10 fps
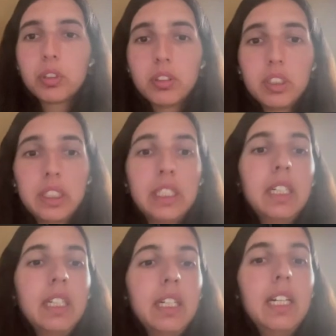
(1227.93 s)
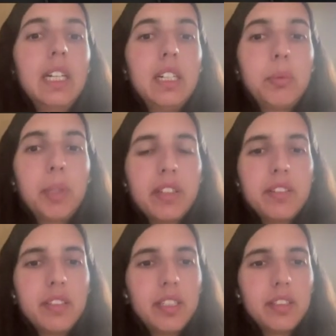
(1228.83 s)
1, and we can
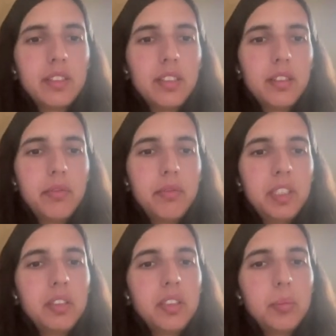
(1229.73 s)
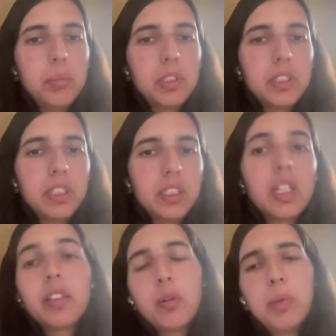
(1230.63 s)
see that the fit in the body,
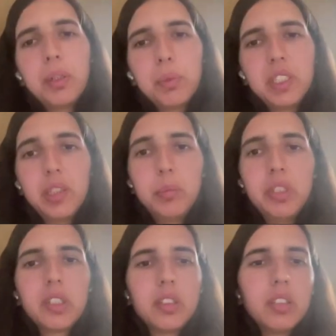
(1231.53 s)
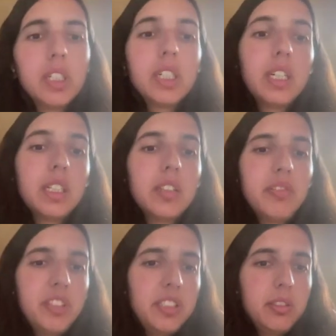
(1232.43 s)
and compared with the empirical, the
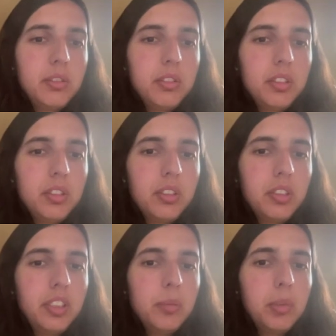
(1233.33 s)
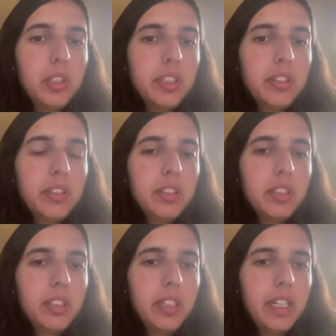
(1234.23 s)
fit in the body
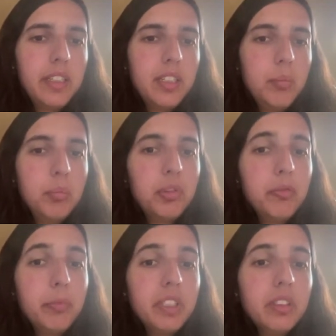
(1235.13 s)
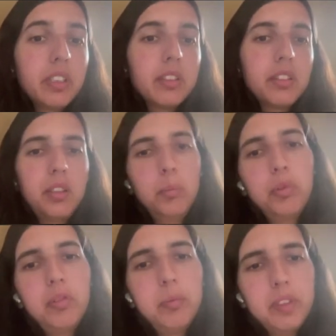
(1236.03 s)
had an improvement, a clear
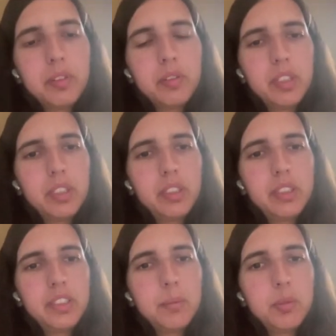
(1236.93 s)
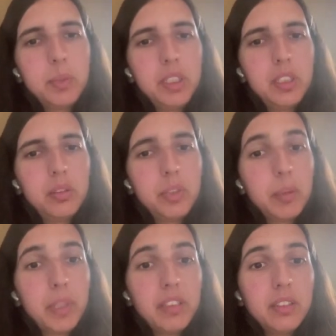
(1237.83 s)
improvement, so they seem to be
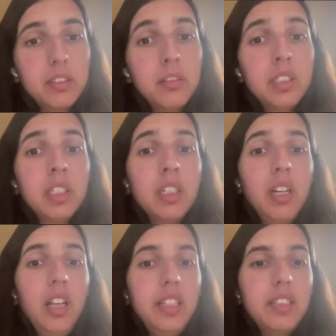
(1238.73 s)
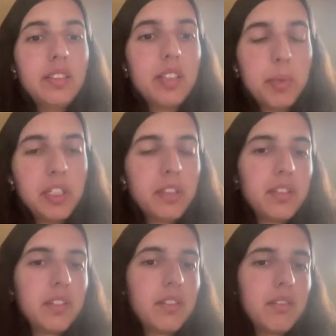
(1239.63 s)
doing better, and this is because